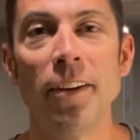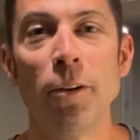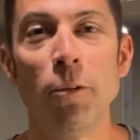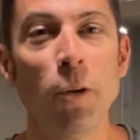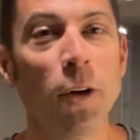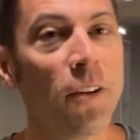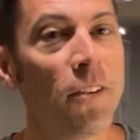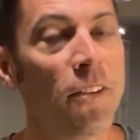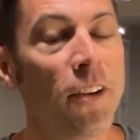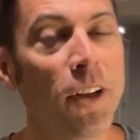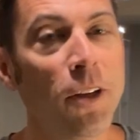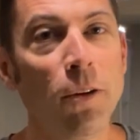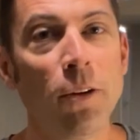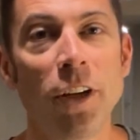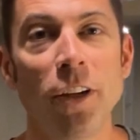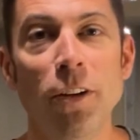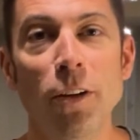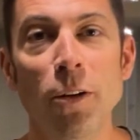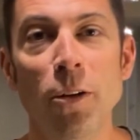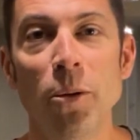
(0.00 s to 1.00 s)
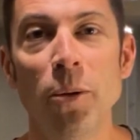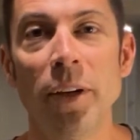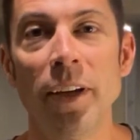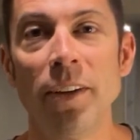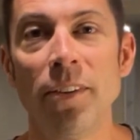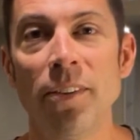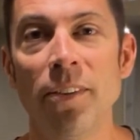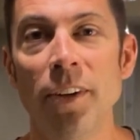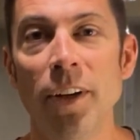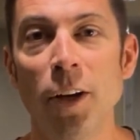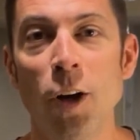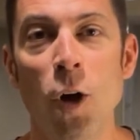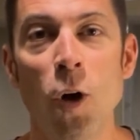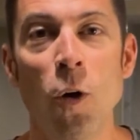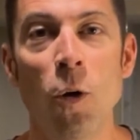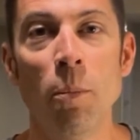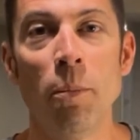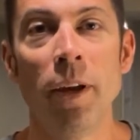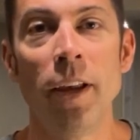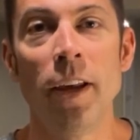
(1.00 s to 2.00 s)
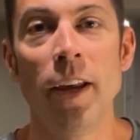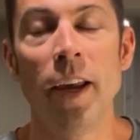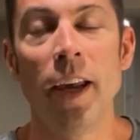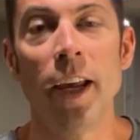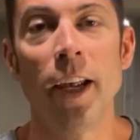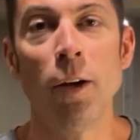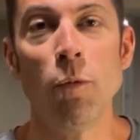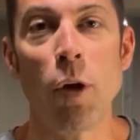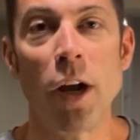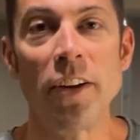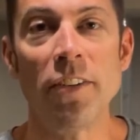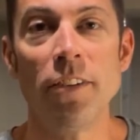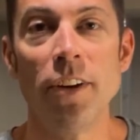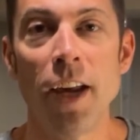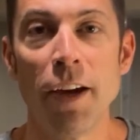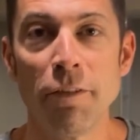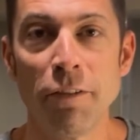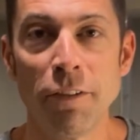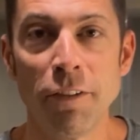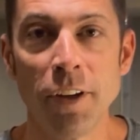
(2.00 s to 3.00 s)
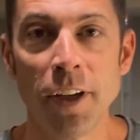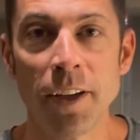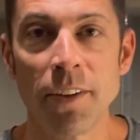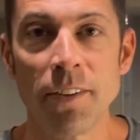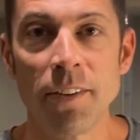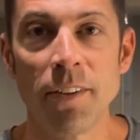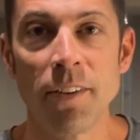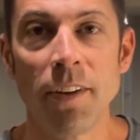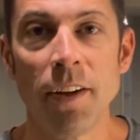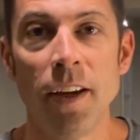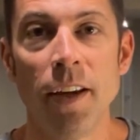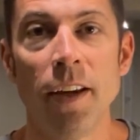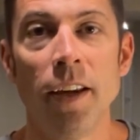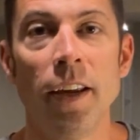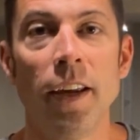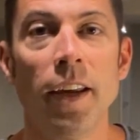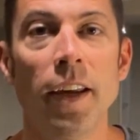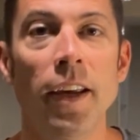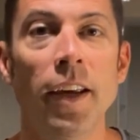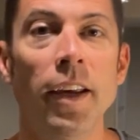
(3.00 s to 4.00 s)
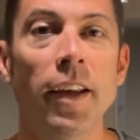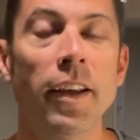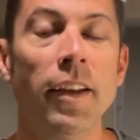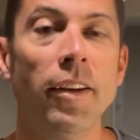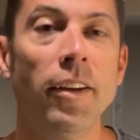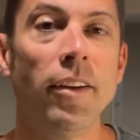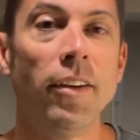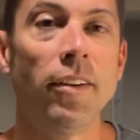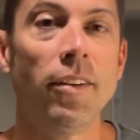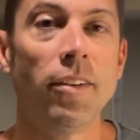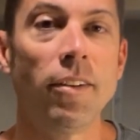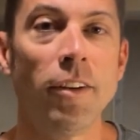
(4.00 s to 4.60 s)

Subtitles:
The worst thing you can do is sit at home and watch Netflix and,